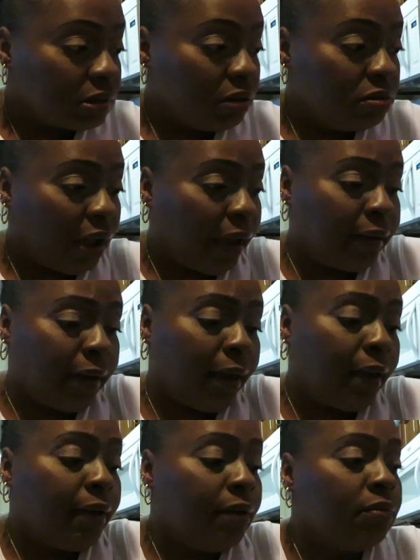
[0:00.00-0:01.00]
okay
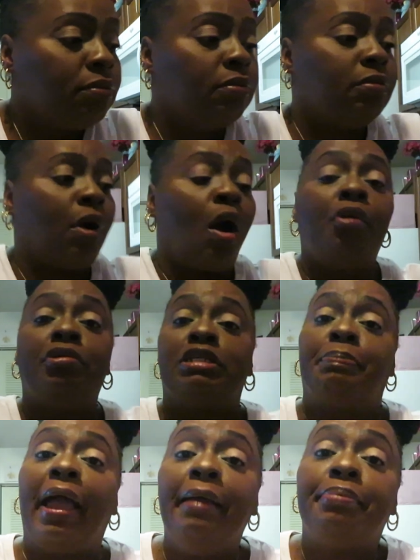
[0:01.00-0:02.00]
now all
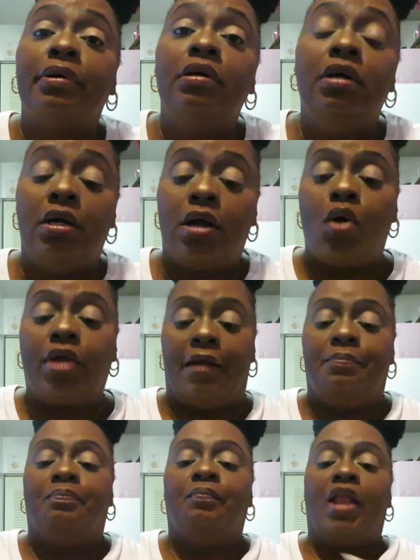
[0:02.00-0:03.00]
this paper
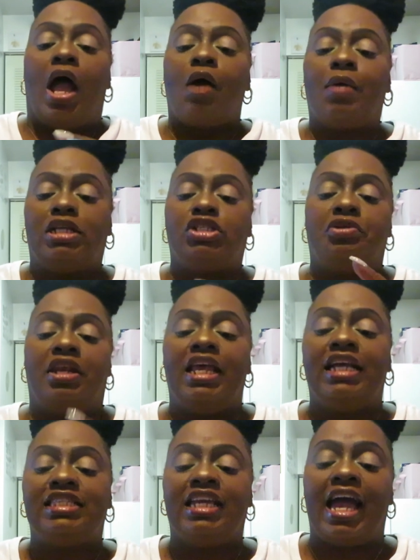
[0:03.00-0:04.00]
okay all right so the
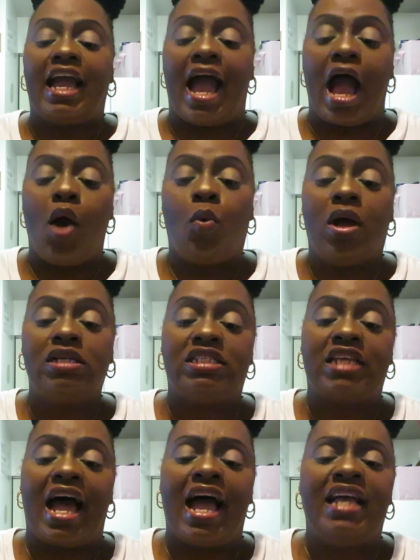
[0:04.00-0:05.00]
next thing i got one
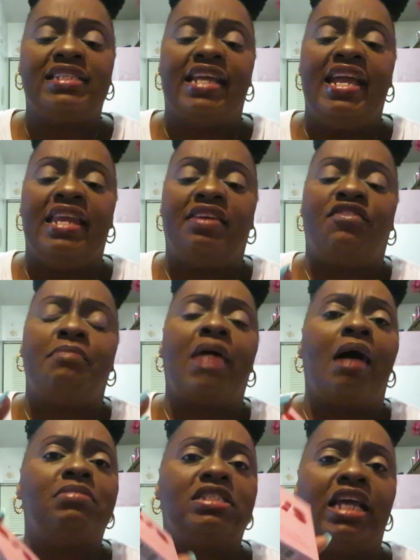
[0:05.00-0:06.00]
size and if i'm
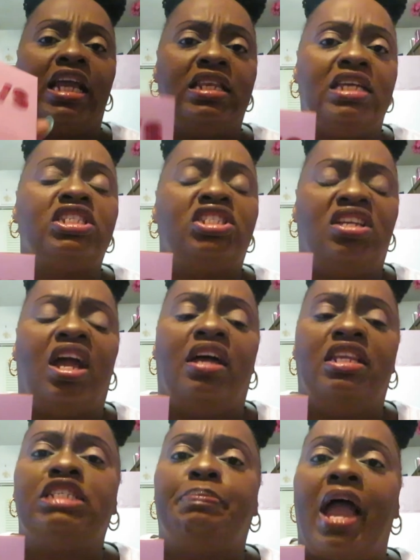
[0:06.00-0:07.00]
not mistaken this is
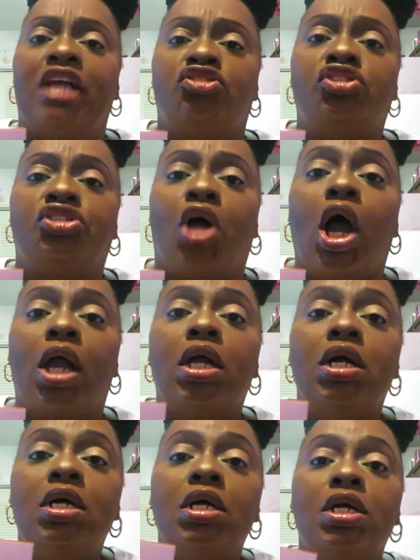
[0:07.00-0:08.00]
yeah this Patrick
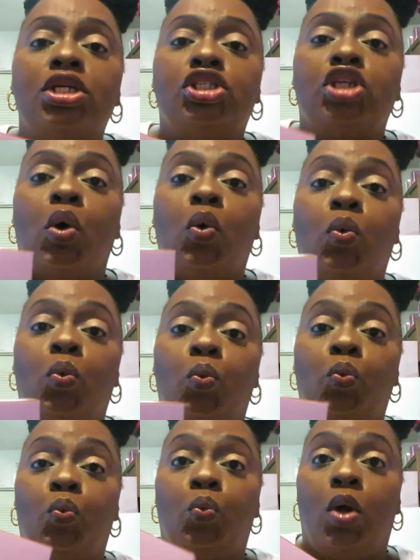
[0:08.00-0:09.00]
Starr
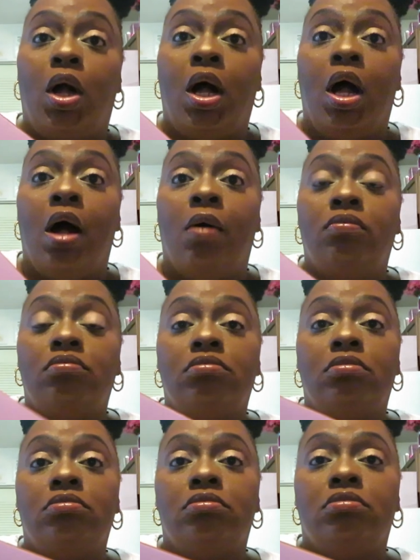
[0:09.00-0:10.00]
so
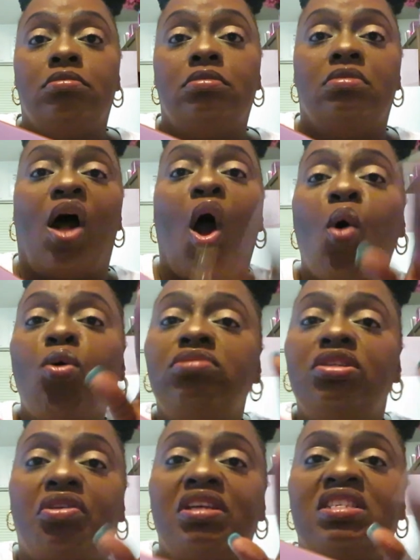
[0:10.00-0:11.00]
um oh
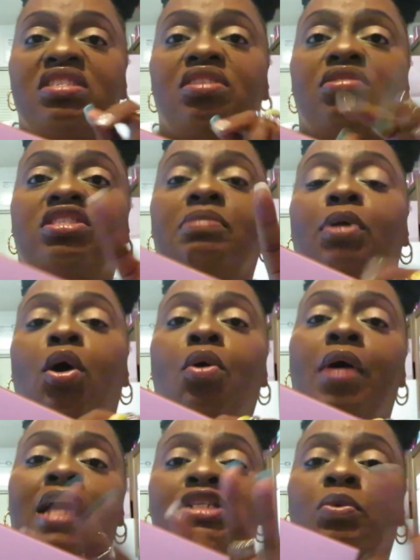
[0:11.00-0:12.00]
you know this is little symbol
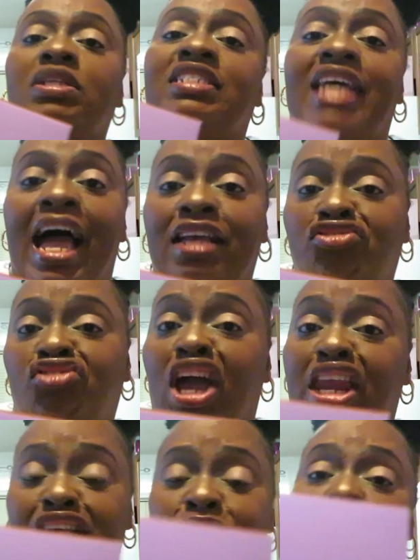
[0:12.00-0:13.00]
Os one size
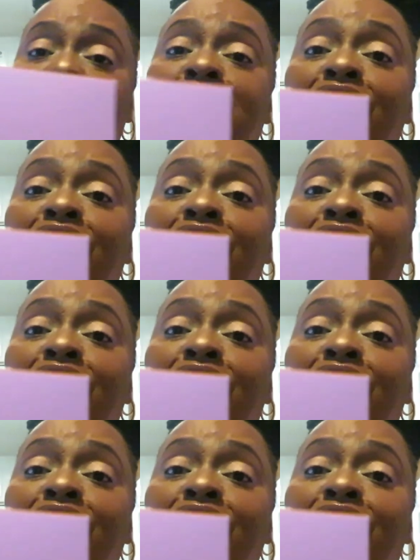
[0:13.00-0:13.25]
child that's what it